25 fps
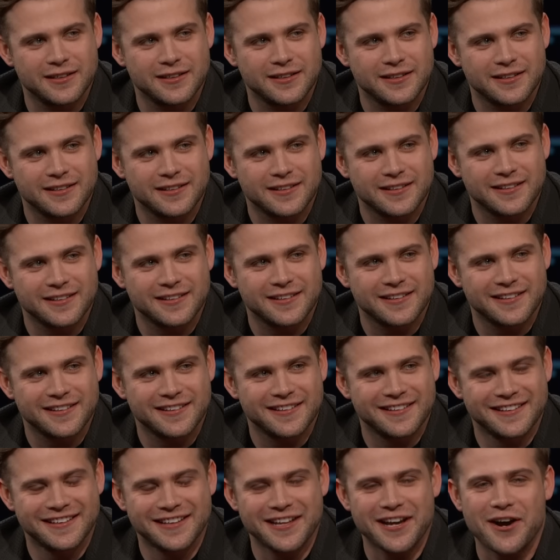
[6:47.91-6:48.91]
No.
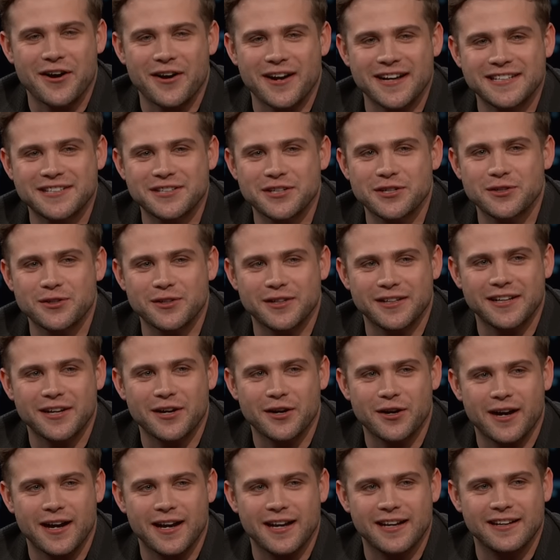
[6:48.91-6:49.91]
no, I do. No,
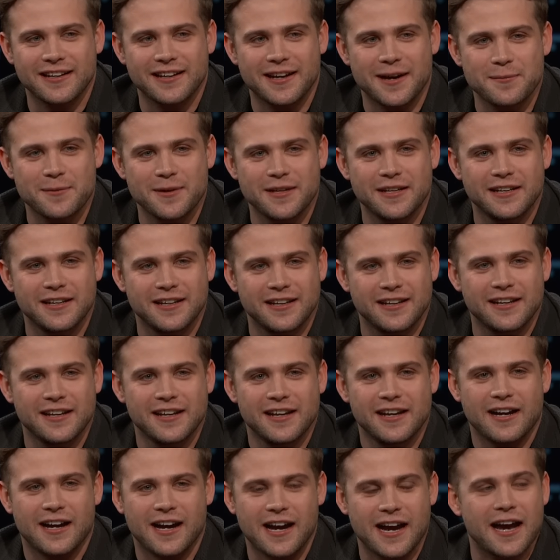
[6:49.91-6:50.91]
I, I mean,
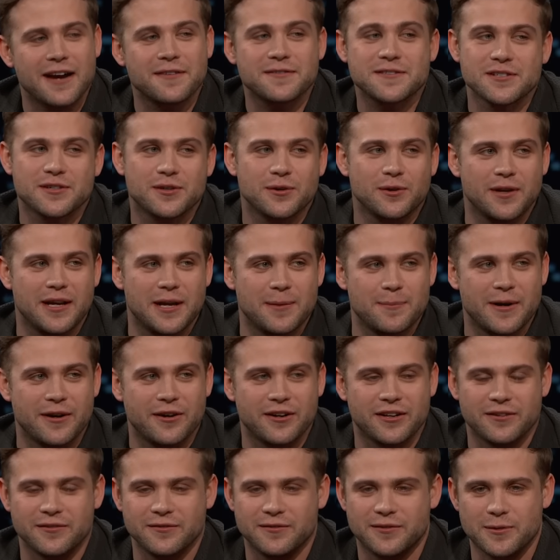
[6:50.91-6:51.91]
I have to call it
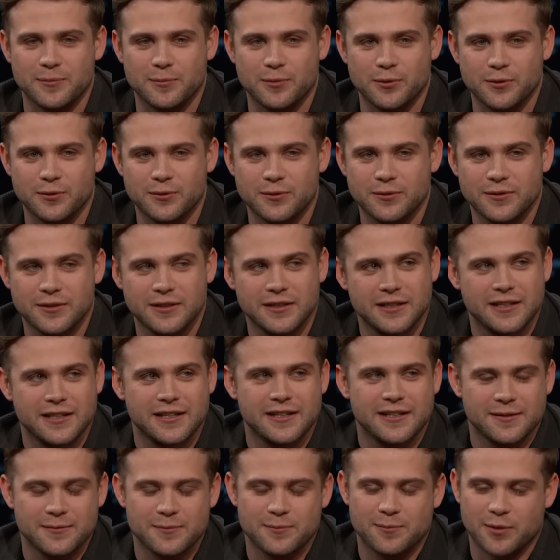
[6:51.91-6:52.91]
American football.
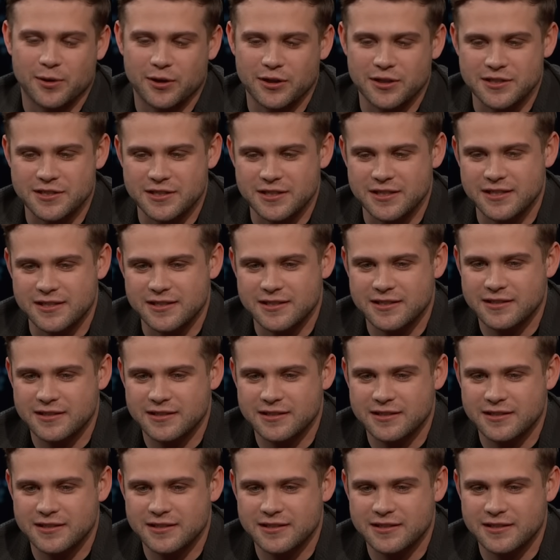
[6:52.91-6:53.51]
Right. Yes.